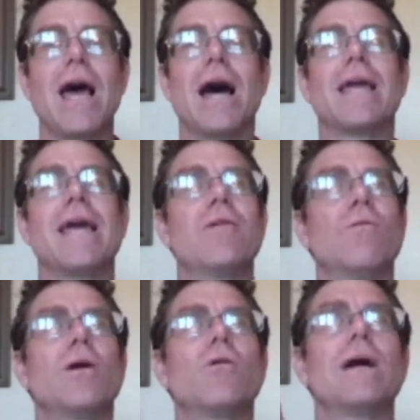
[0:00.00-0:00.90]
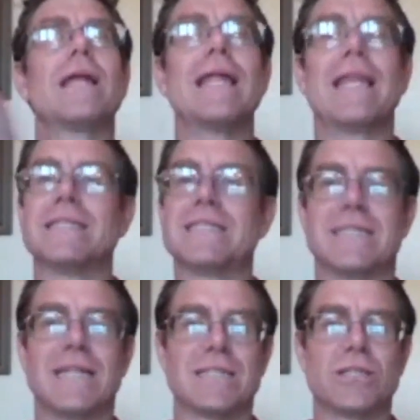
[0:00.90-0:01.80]
Again, real quickly,
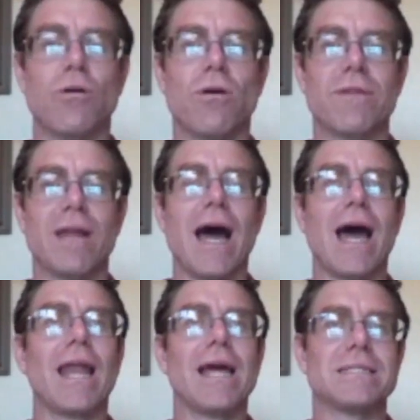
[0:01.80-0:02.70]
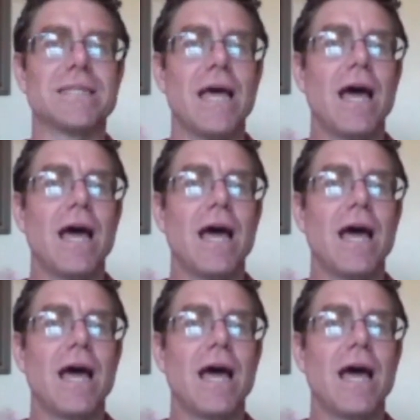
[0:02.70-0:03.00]
let's go over the highlights.